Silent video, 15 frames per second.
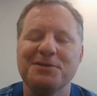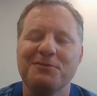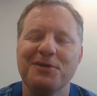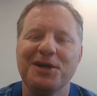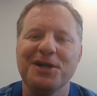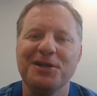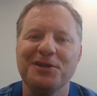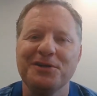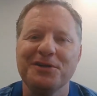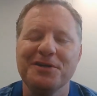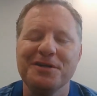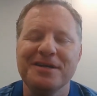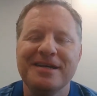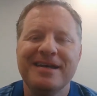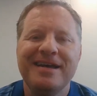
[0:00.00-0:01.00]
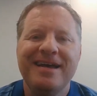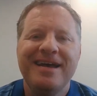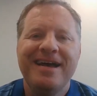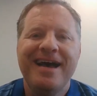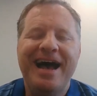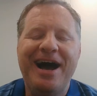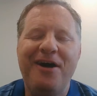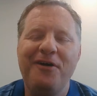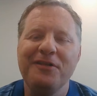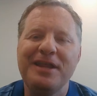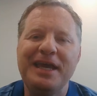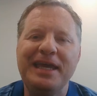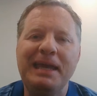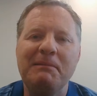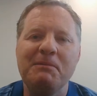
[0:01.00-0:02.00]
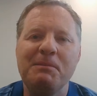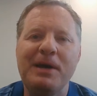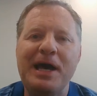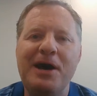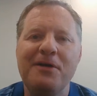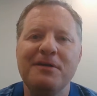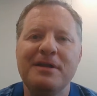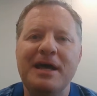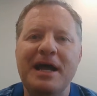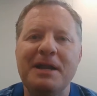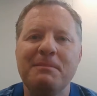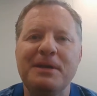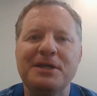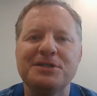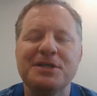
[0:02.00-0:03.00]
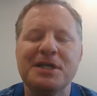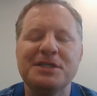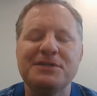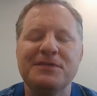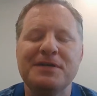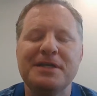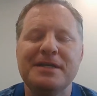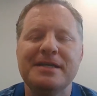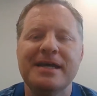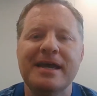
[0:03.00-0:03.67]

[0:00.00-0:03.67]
So we're going to learn how all that came about and how to make sense of it,